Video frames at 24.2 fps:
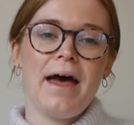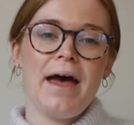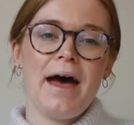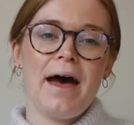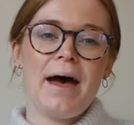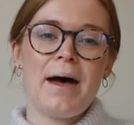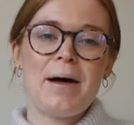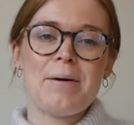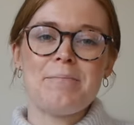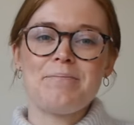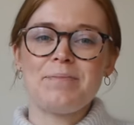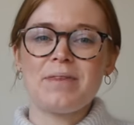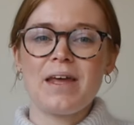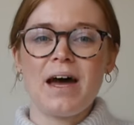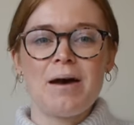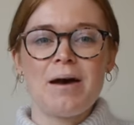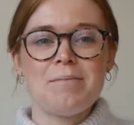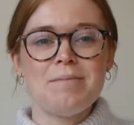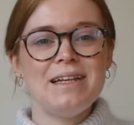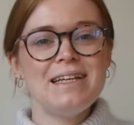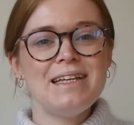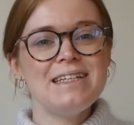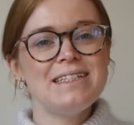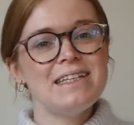
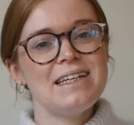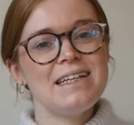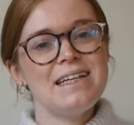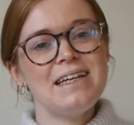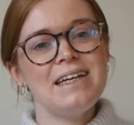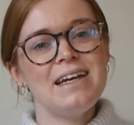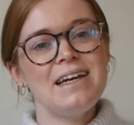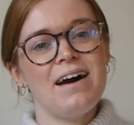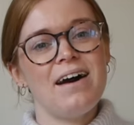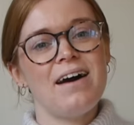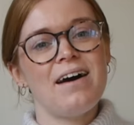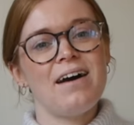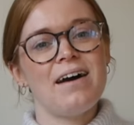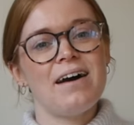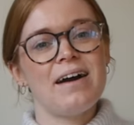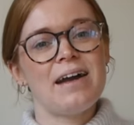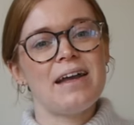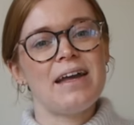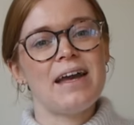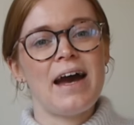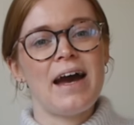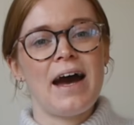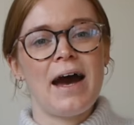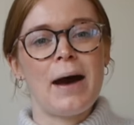I'm Lizzie,
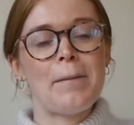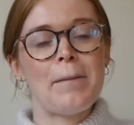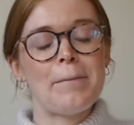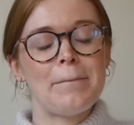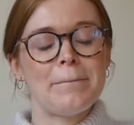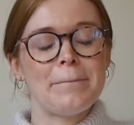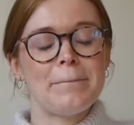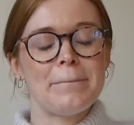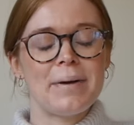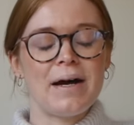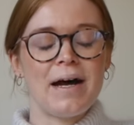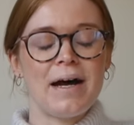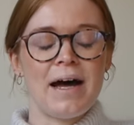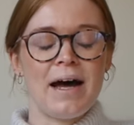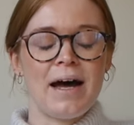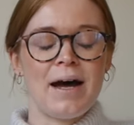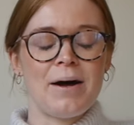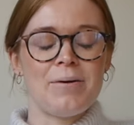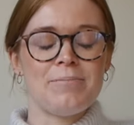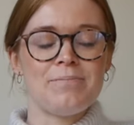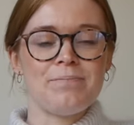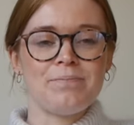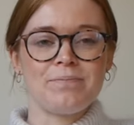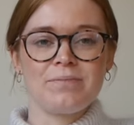I am
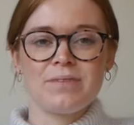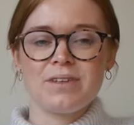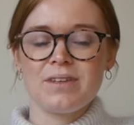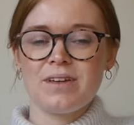a